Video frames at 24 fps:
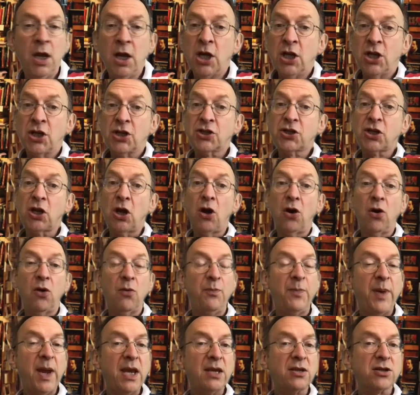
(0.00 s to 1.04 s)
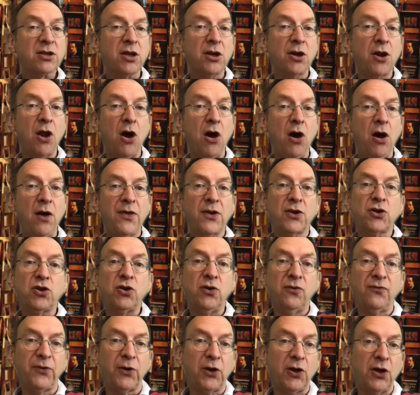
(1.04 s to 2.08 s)
So, based on all that
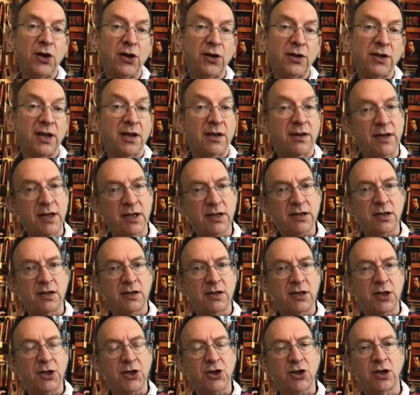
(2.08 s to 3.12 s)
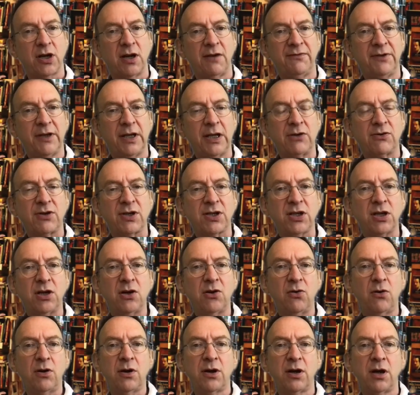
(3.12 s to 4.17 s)
you've learned in this edition of Literacy
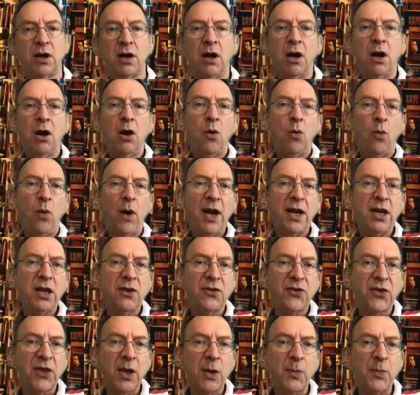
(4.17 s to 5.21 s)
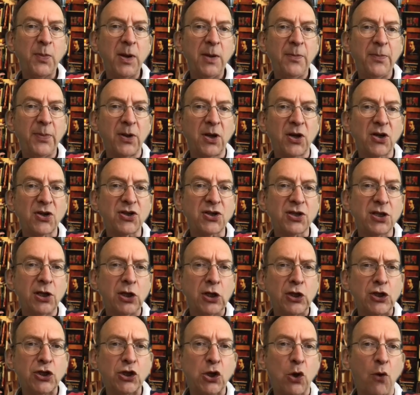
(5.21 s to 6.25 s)
Corner, Why do you think people are still
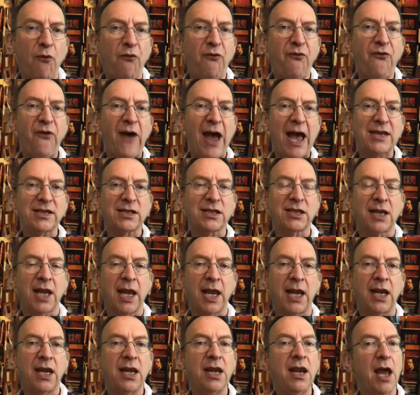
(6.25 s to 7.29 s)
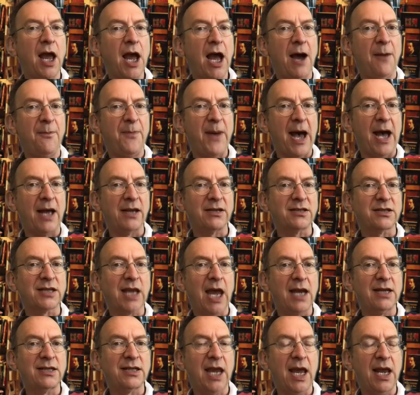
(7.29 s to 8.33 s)
so fascinated about
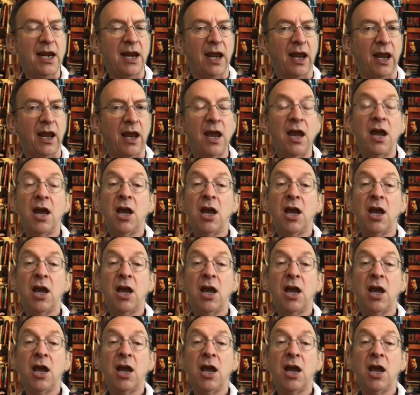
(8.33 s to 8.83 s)
Titanic?